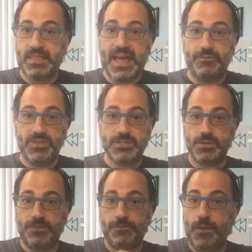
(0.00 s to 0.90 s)
and they have this
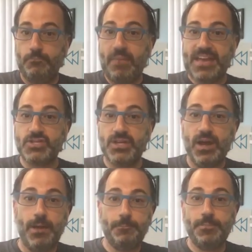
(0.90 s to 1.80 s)
sort of mashing
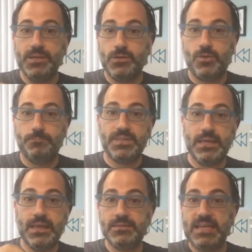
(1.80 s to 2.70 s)
up,
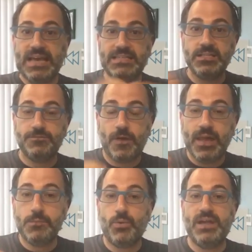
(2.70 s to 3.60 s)
encrypting, and
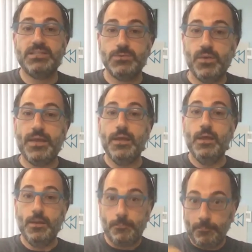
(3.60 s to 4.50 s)
de-identifying process where they
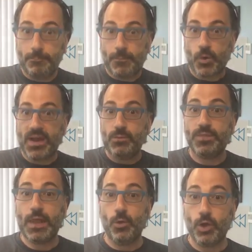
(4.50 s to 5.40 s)
create what
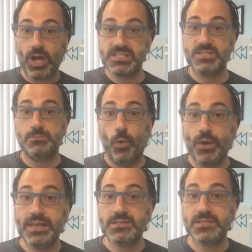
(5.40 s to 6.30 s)
they call custom
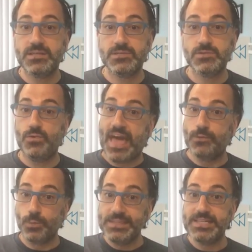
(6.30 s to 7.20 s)
audiences. So that
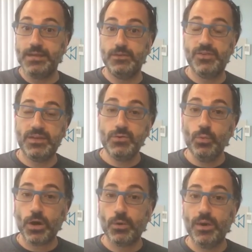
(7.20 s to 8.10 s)
retailer that you
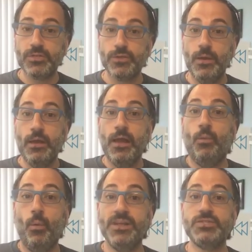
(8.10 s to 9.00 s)
work with
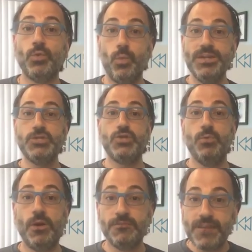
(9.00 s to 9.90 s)
wants to reach you
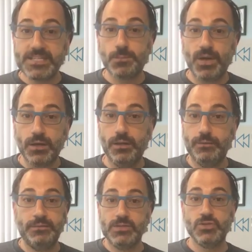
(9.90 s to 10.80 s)
on Facebook.
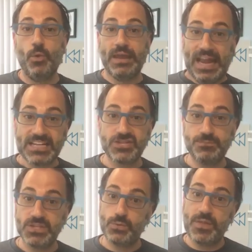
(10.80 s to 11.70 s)
There's no connection
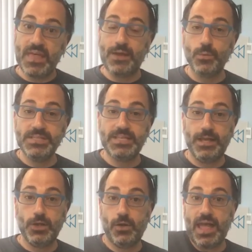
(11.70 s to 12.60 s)
between that
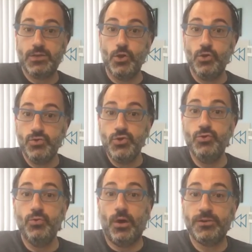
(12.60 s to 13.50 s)
retailer and
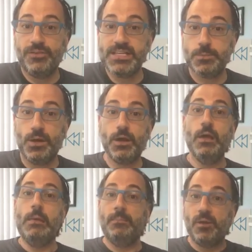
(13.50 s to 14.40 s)
you on Facebook,
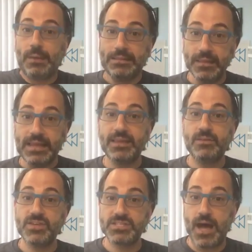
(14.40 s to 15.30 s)
but by linking
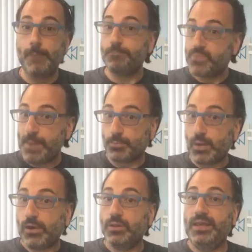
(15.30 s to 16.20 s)
this up
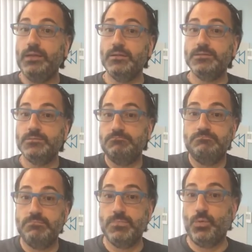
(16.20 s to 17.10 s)
temporarily, because
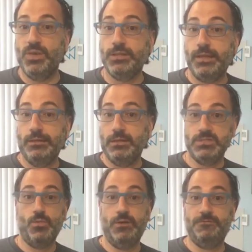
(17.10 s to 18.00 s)
the retailer
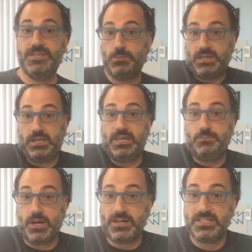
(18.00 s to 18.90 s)
doesn't want Facebook to keep
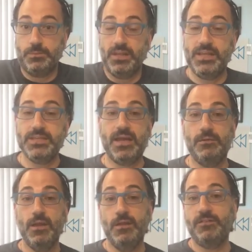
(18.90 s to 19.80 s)
their customer list, and
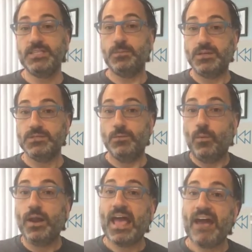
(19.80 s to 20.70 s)
Facebook doesn't
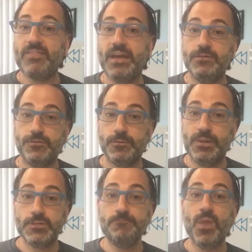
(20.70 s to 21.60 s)
want to have that
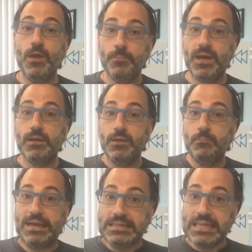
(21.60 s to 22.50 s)
information, but
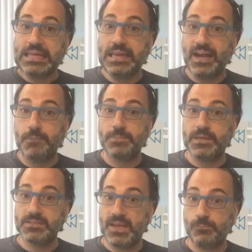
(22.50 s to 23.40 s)
by linking it up in
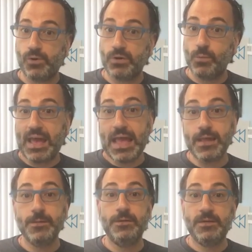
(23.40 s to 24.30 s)
a temporary
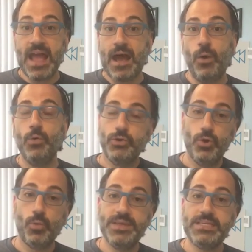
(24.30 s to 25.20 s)
way, now
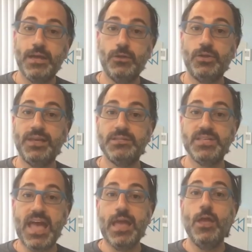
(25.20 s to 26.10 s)
your retailer can
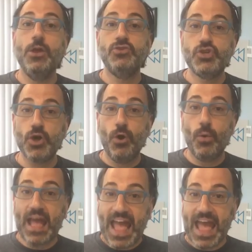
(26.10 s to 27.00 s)
say,
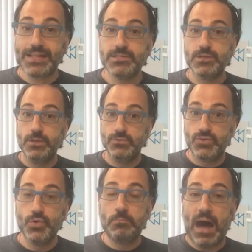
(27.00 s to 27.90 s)
show ads
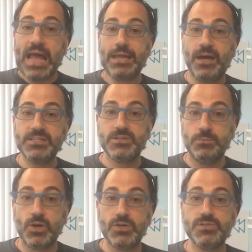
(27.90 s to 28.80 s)
to my
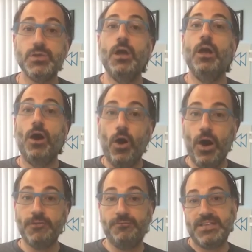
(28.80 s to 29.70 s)
customers
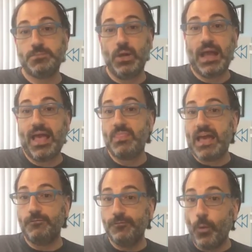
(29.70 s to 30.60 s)
on Facebook. And
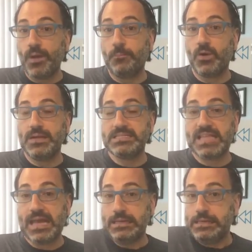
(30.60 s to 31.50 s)
that phone number is
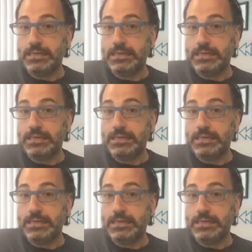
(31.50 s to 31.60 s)
that